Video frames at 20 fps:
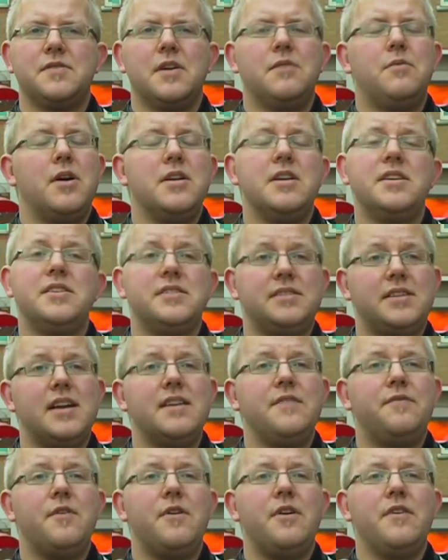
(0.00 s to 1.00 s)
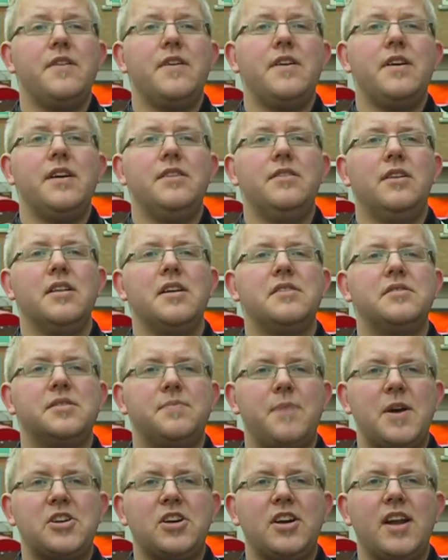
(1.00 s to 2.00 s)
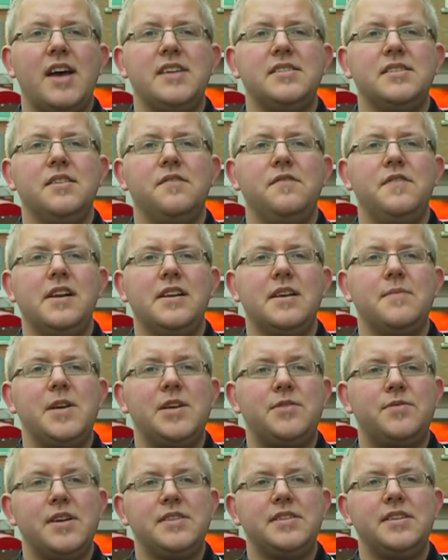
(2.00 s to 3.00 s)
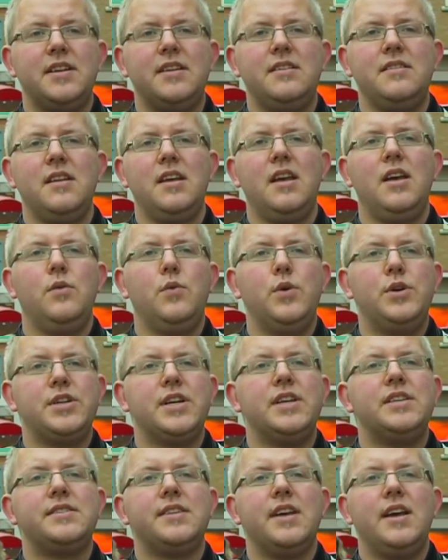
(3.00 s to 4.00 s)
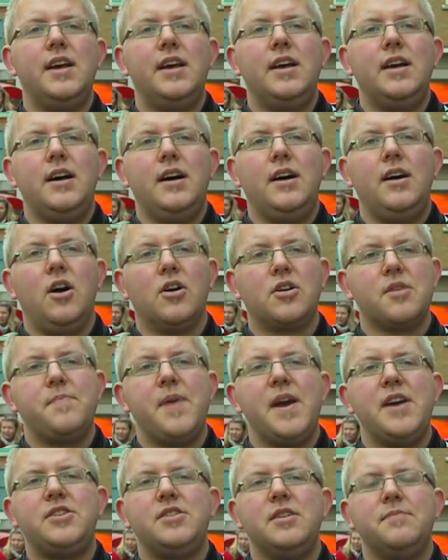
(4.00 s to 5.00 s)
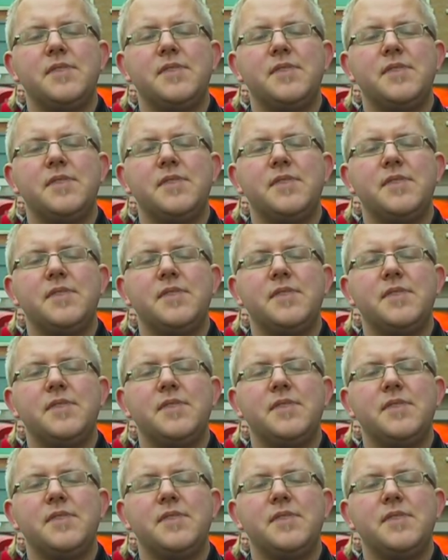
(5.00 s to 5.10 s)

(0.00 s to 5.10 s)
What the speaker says: so I want to study further in order to specialize in the field I'm interested in, which is occupational